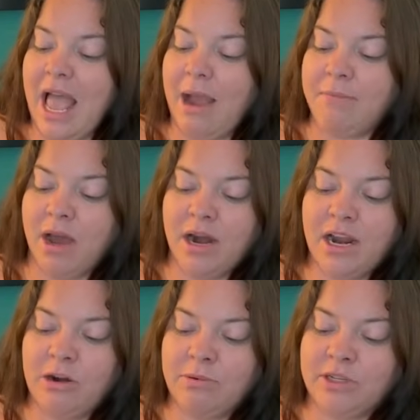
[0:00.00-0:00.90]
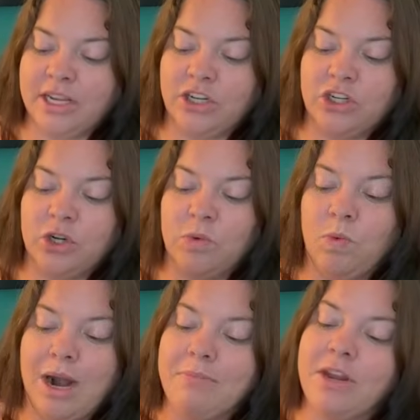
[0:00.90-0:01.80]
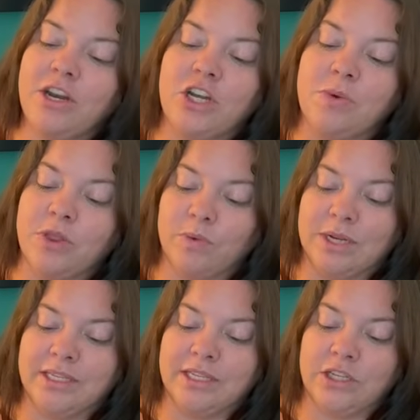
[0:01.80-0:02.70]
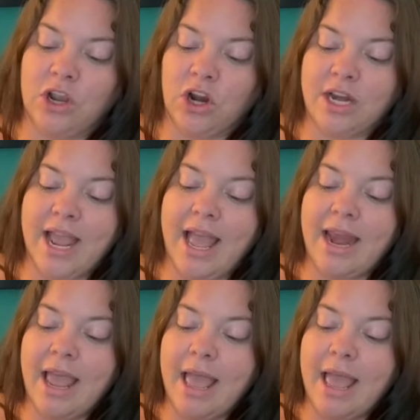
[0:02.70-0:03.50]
I'm not 100% sure what I'm going to do with the rest of this yarn yet,